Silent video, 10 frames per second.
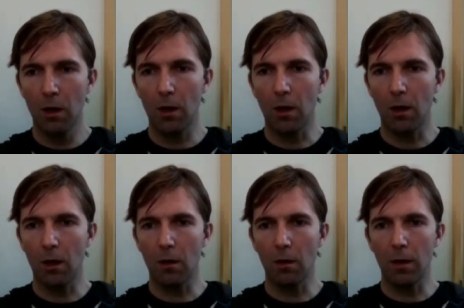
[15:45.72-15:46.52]

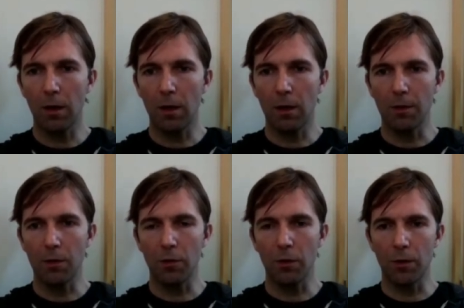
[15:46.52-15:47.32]
uh, and, and
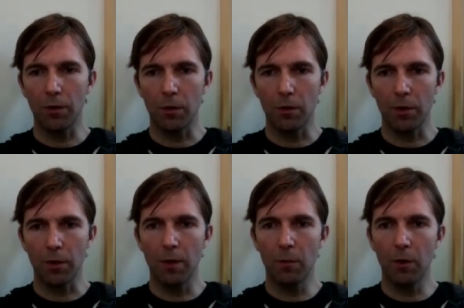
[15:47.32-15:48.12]
so there there's a
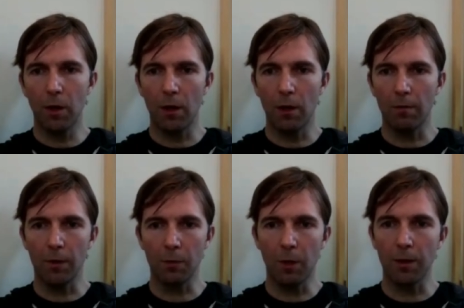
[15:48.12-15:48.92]
number of
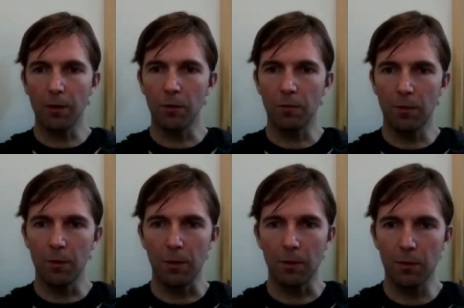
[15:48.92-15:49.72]
it's probably too
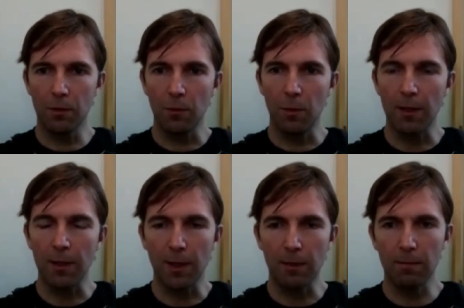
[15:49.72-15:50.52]
you know too many to
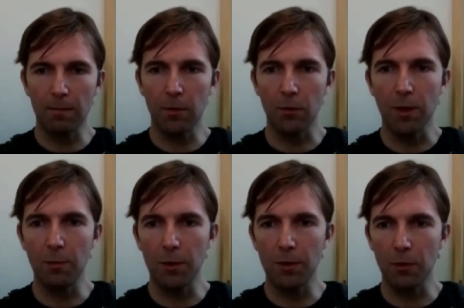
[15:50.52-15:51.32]
get too deep
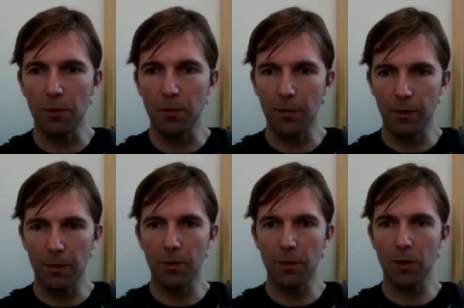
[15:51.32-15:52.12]
into in, in
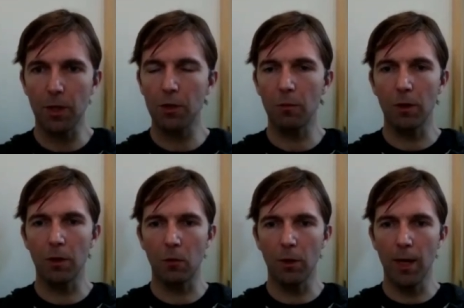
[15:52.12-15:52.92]
this discussion, but you
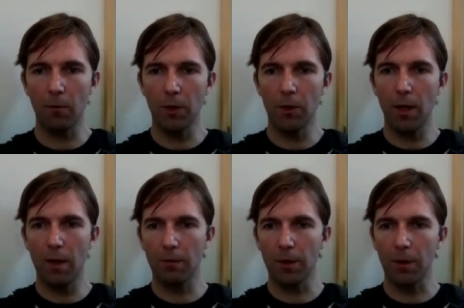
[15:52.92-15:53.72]
know we we do
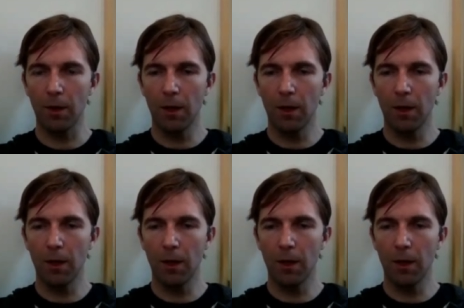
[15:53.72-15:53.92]
have a